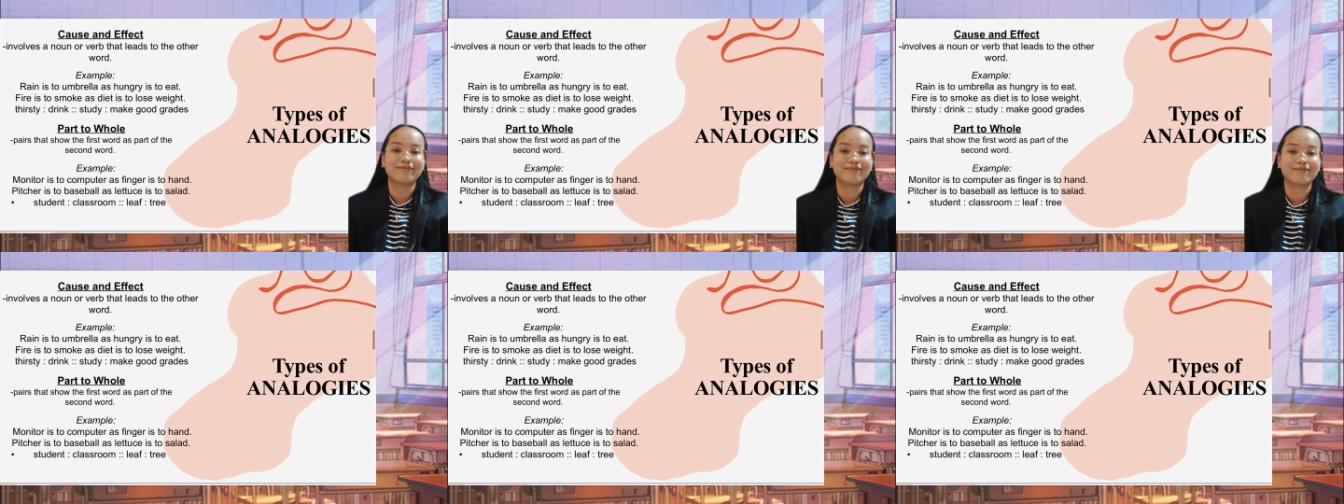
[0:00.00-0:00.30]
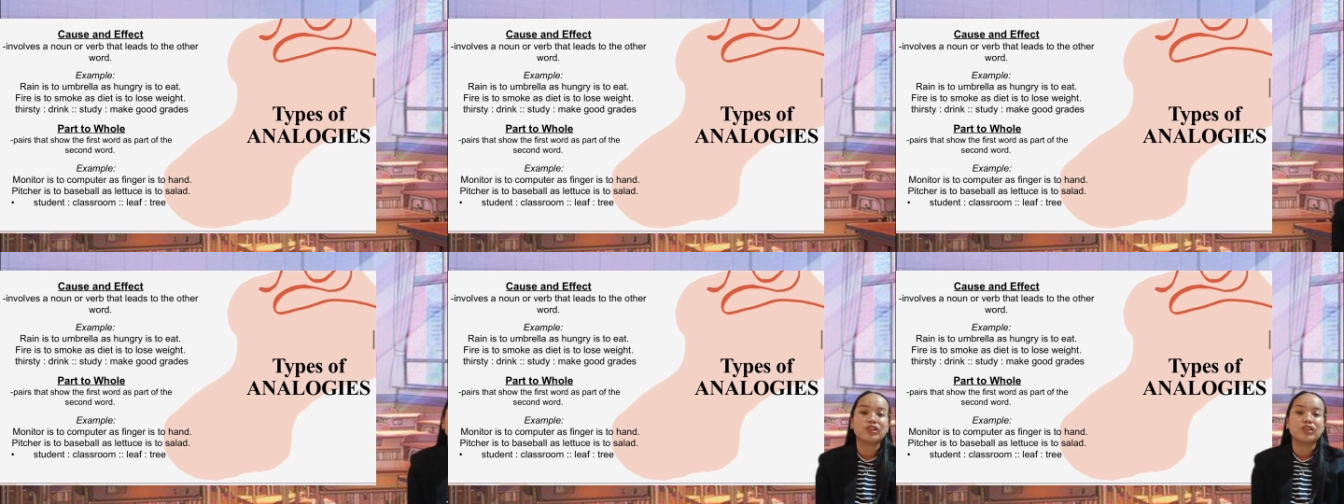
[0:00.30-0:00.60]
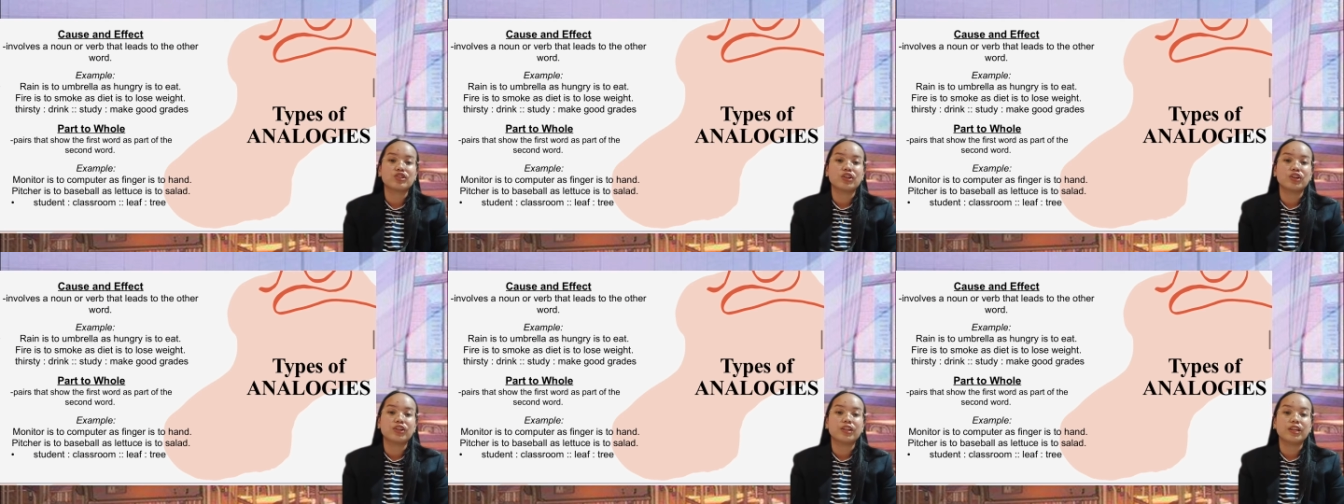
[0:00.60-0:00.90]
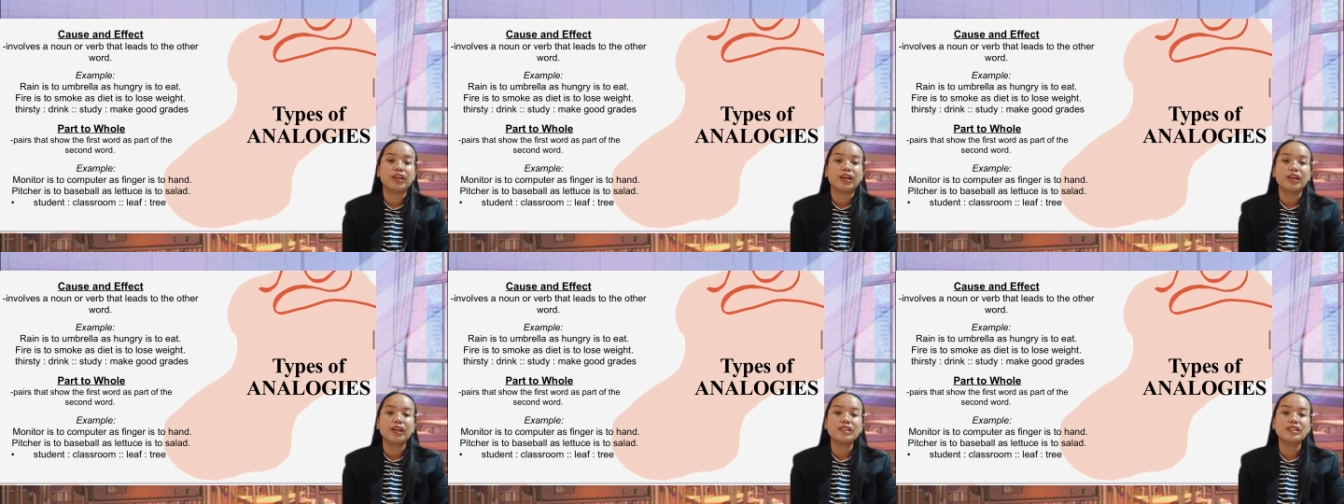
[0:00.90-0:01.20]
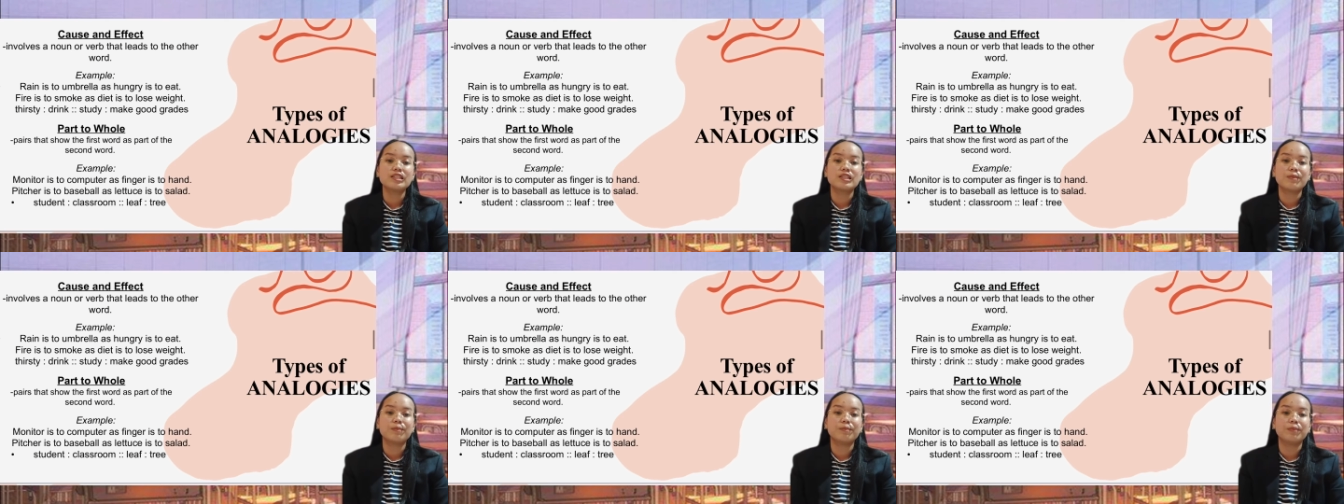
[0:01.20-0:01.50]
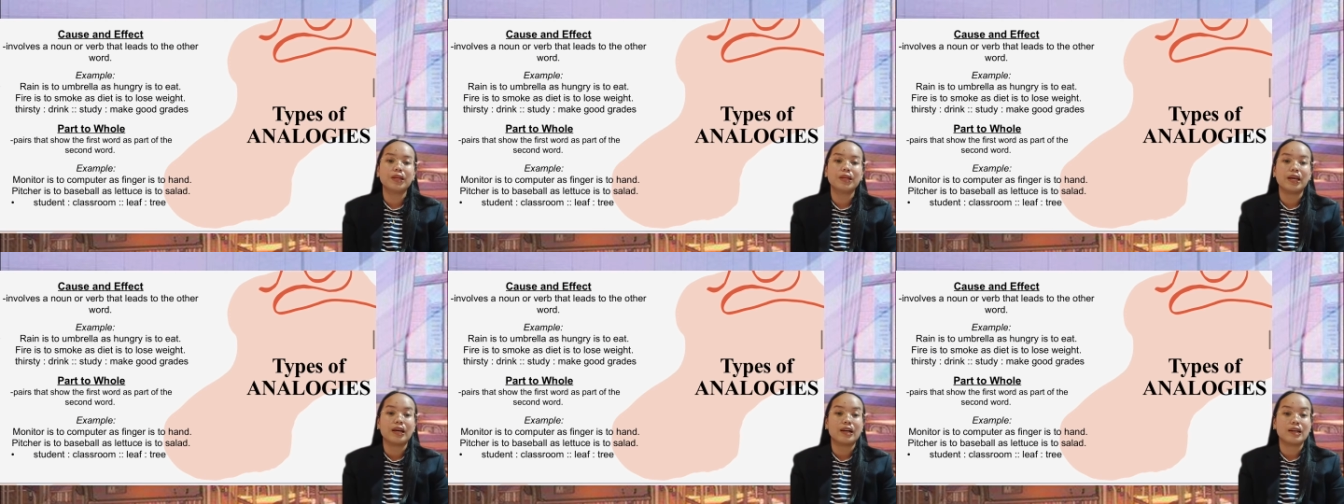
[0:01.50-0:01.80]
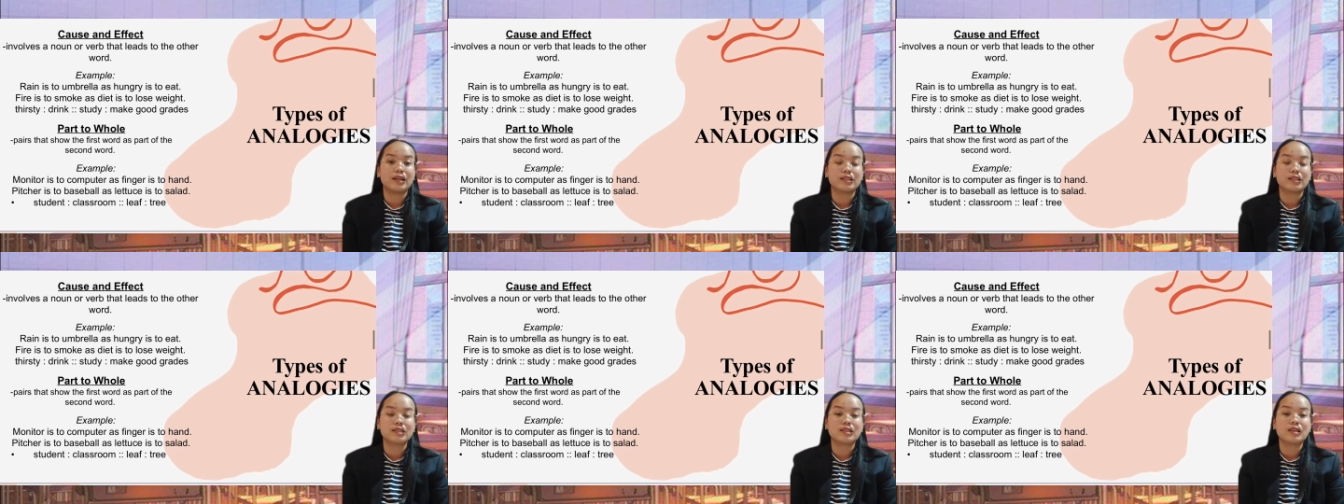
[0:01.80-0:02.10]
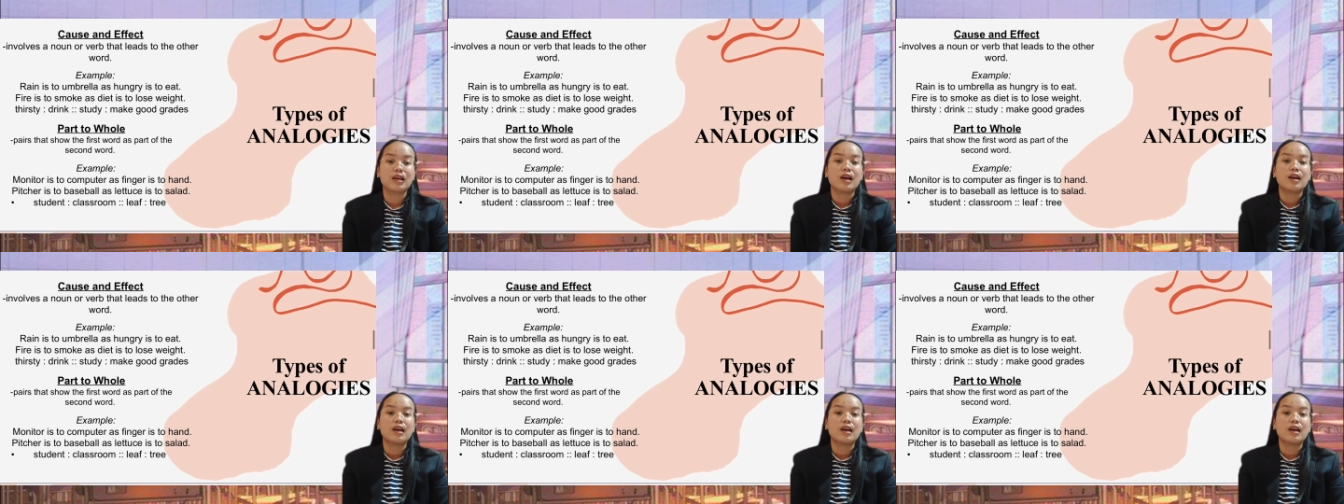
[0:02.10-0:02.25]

This relation, it's simply as